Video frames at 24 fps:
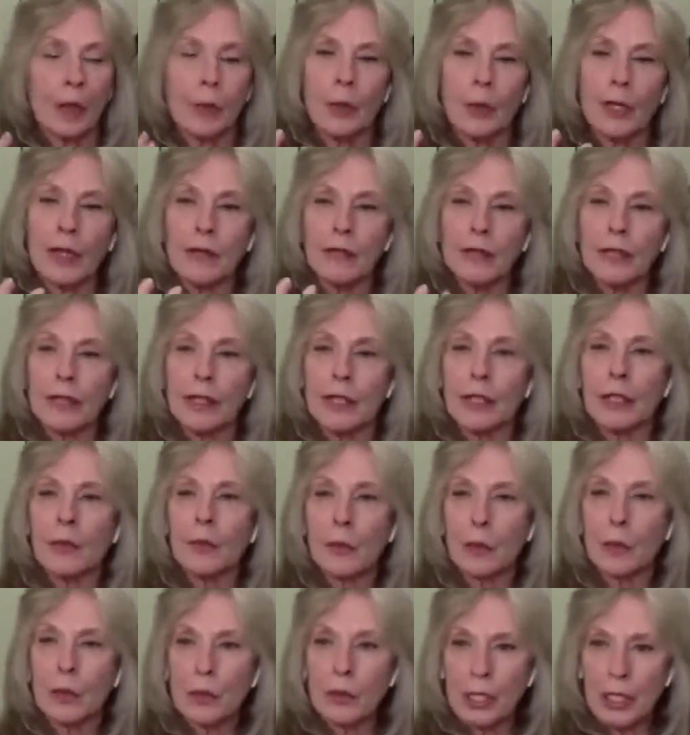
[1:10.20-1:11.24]
whatever their
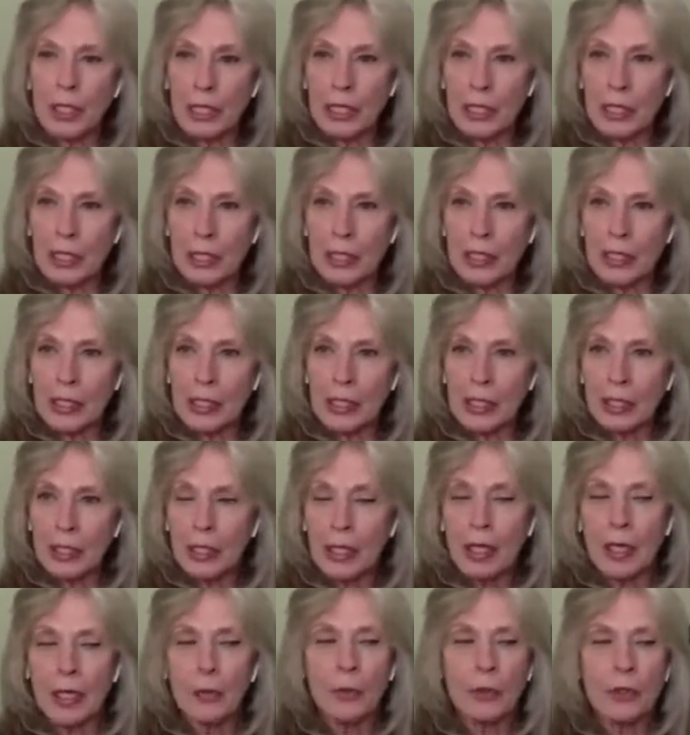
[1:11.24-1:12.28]
wounding is,
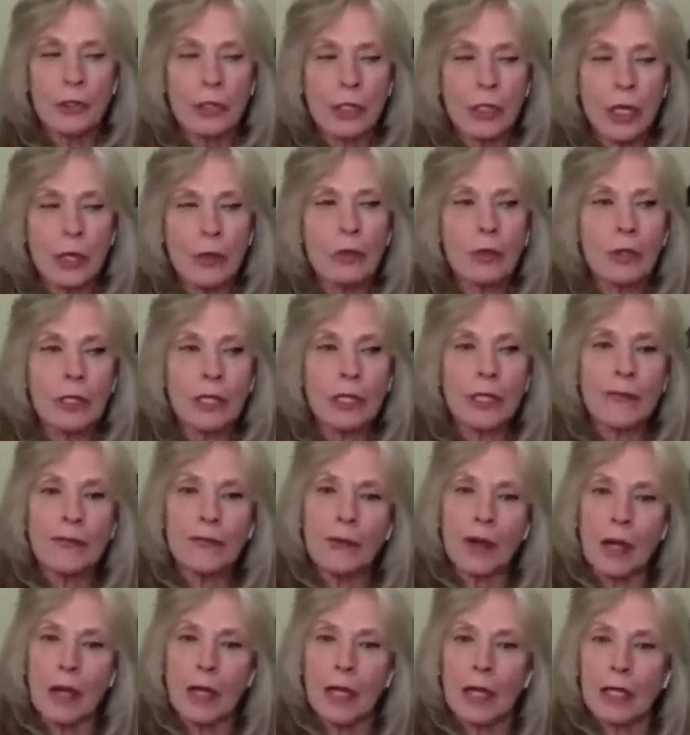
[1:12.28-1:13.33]
will generally
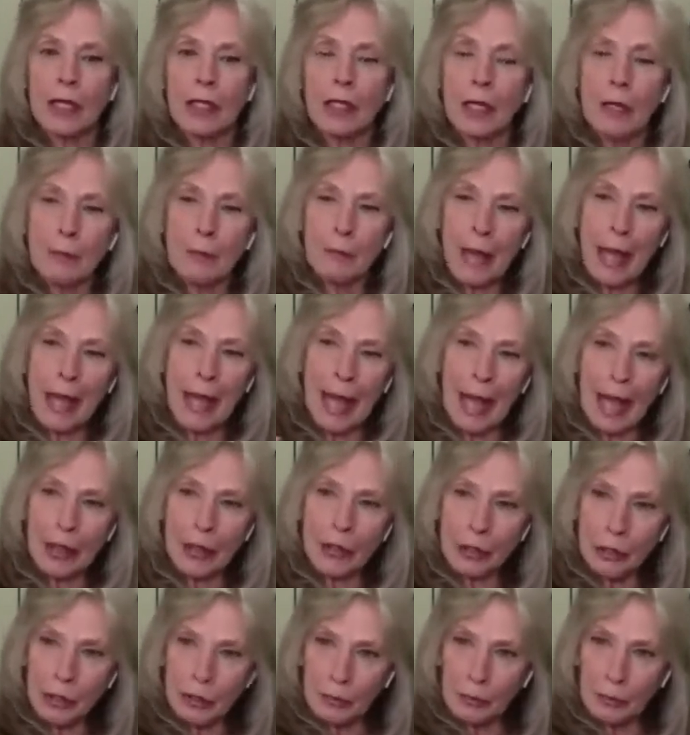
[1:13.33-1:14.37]
find a
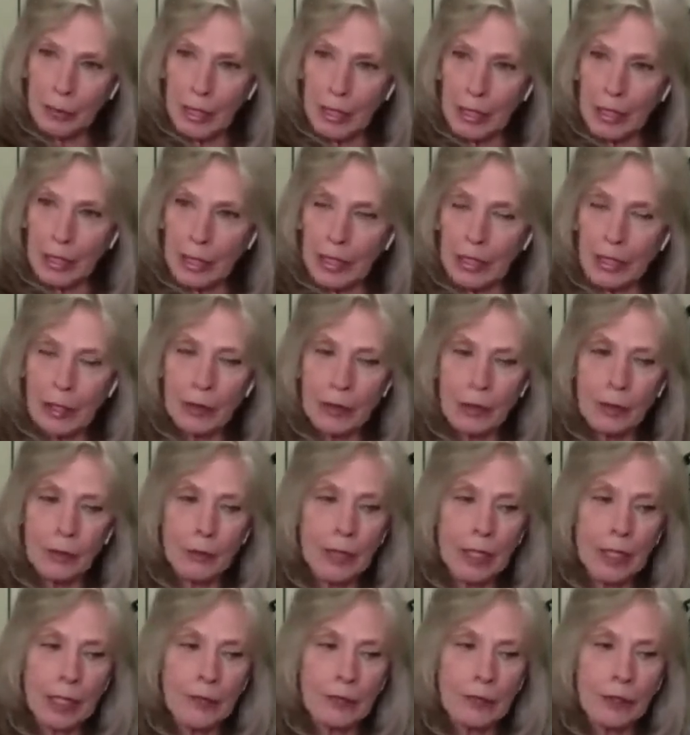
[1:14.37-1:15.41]
match, meaning
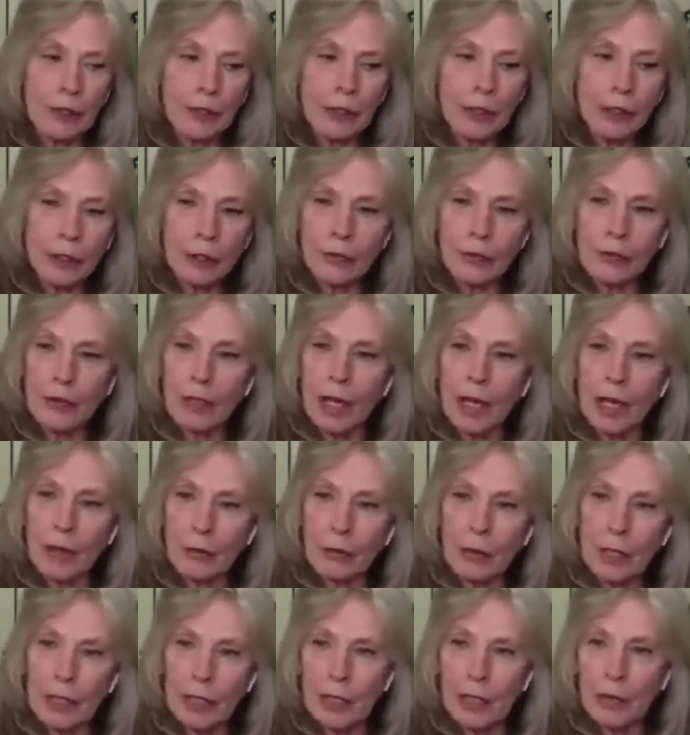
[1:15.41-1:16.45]
whatever you've got
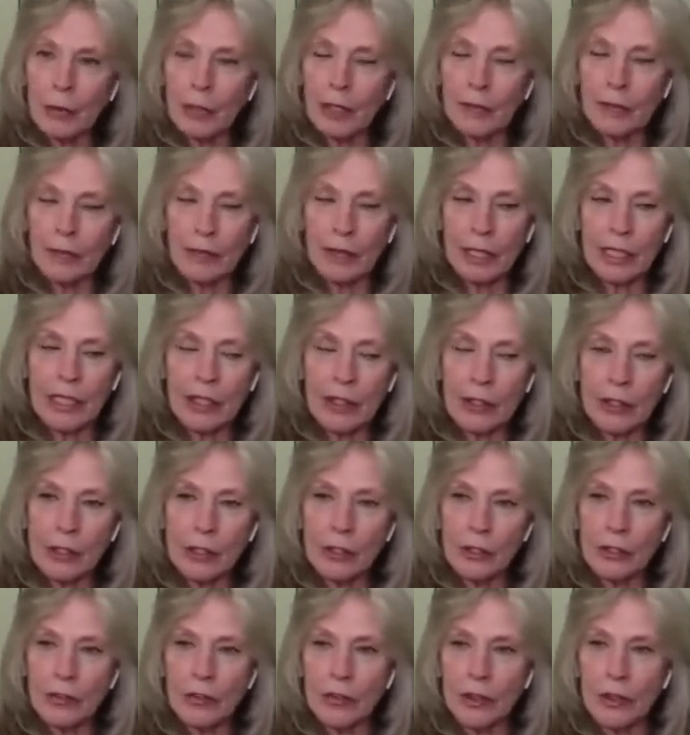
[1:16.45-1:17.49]
running, whatever
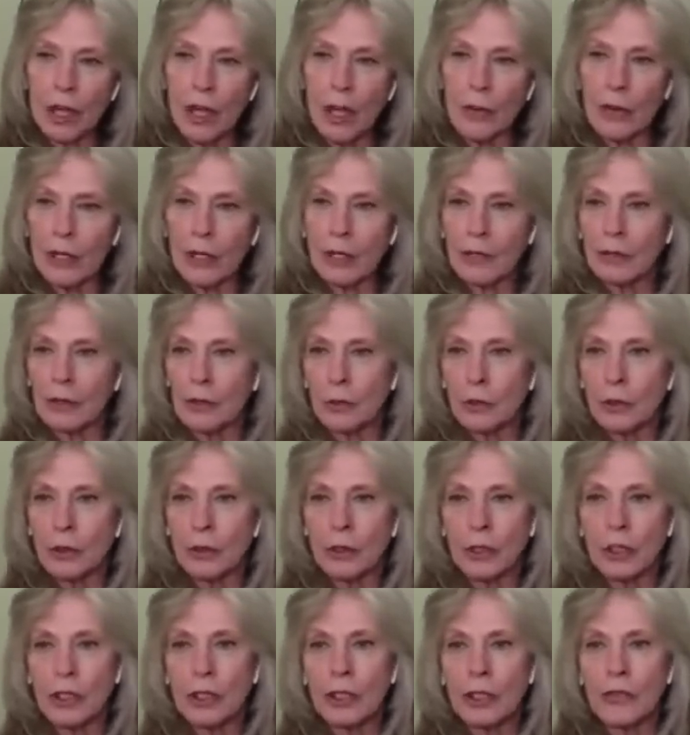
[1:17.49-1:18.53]
issues you've got, whatever
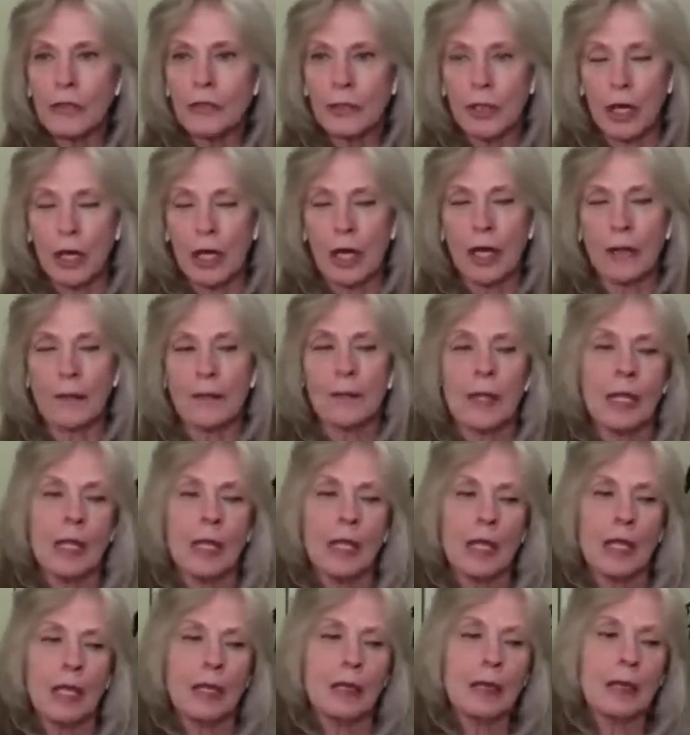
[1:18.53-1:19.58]
wounding you've got,
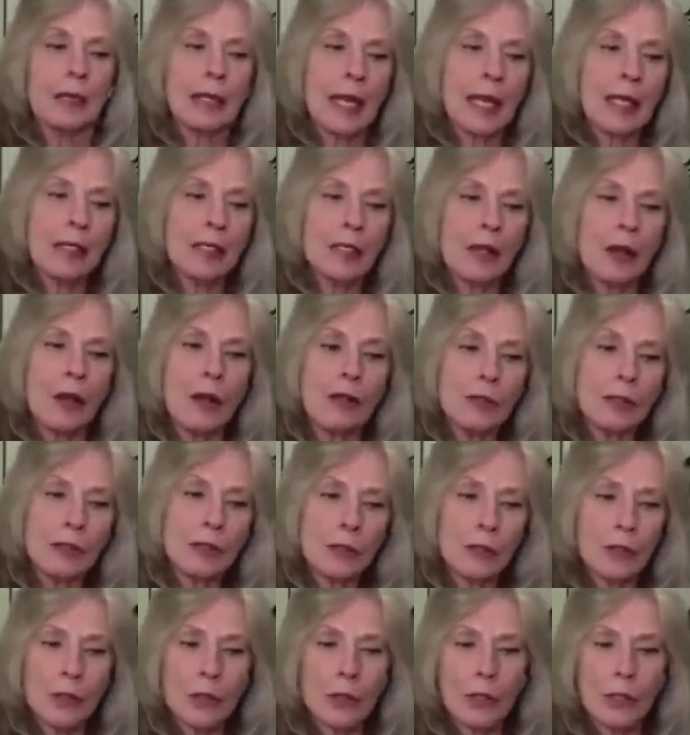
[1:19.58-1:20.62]
that's
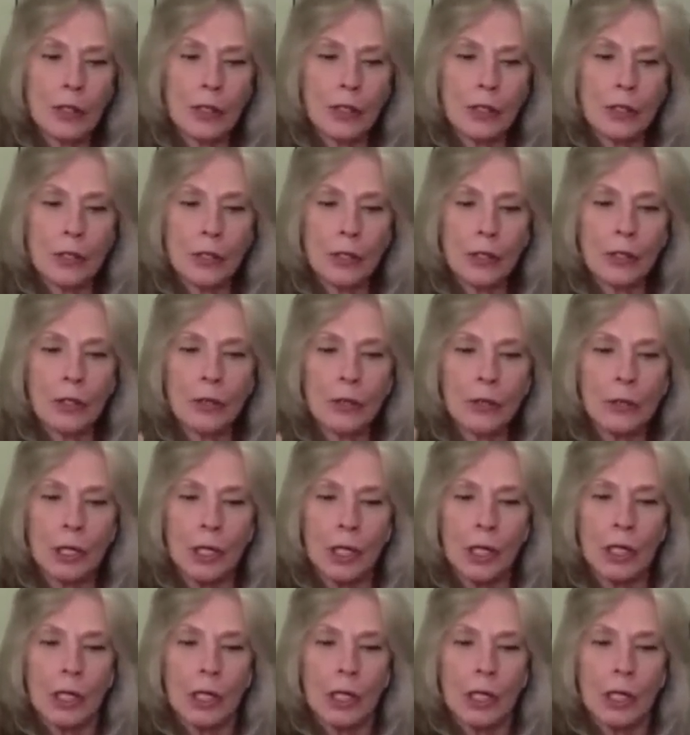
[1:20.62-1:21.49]
also going to